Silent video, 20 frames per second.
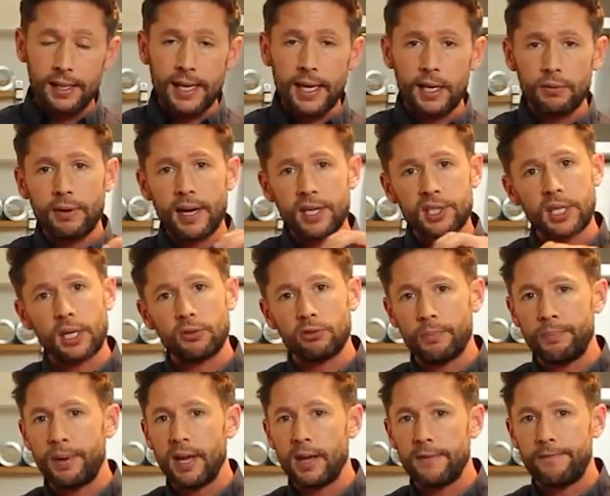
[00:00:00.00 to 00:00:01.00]
Let it rest under
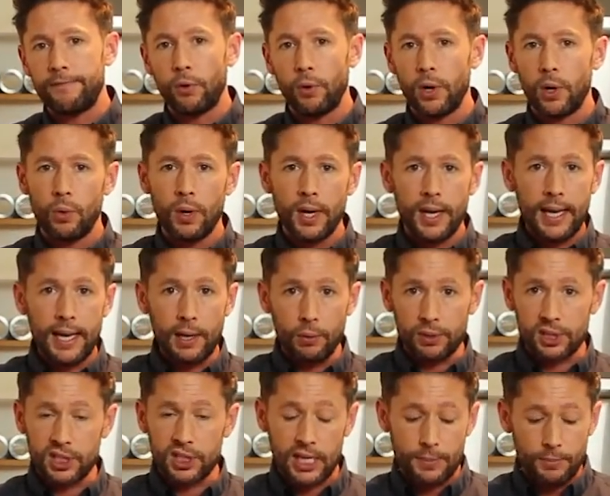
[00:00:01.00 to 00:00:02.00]
a bit of foil, it
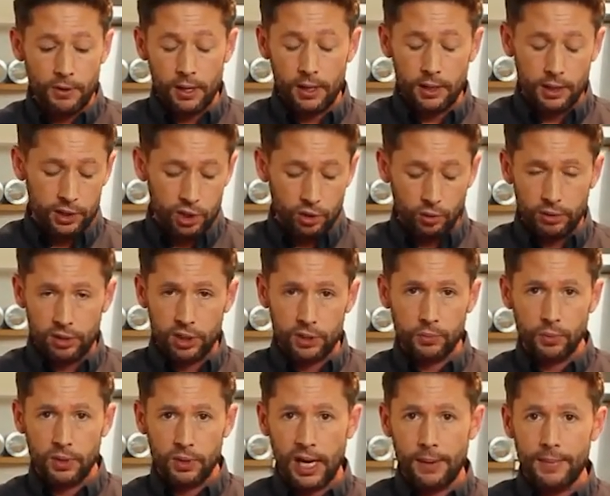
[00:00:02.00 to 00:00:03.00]
will simmer, the
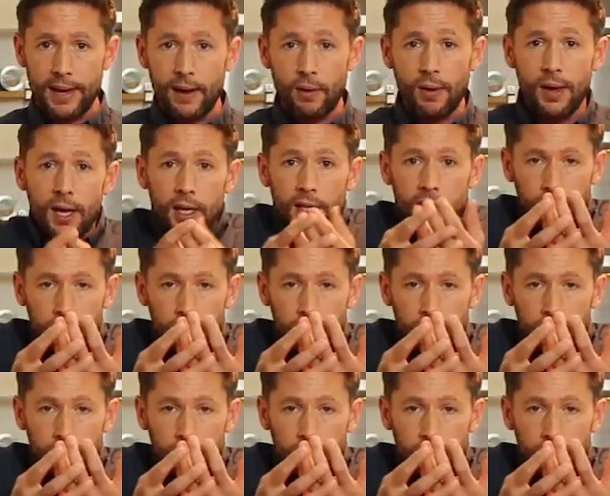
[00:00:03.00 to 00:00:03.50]
juices will come out,